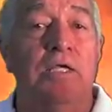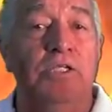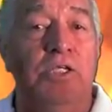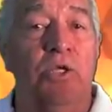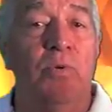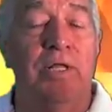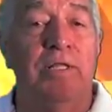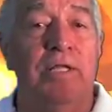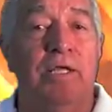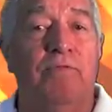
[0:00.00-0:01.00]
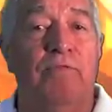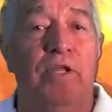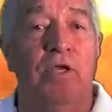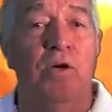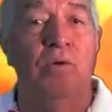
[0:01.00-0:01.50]
See you on the next
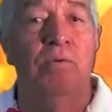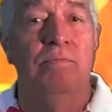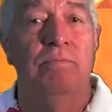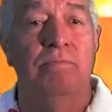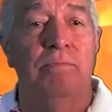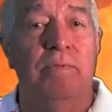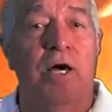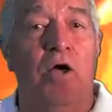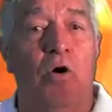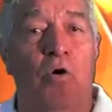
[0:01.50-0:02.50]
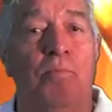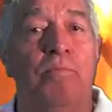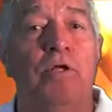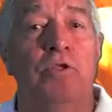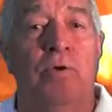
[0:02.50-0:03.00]
video. I
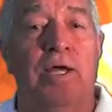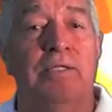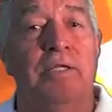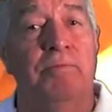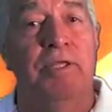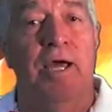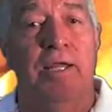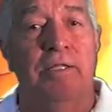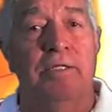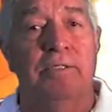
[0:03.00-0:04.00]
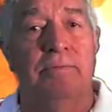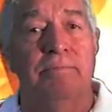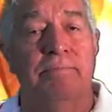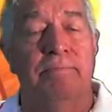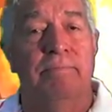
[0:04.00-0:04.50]
hope you got something out of this.
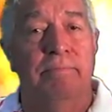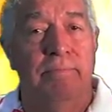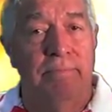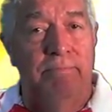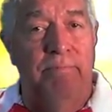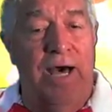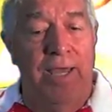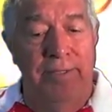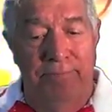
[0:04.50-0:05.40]
Bye.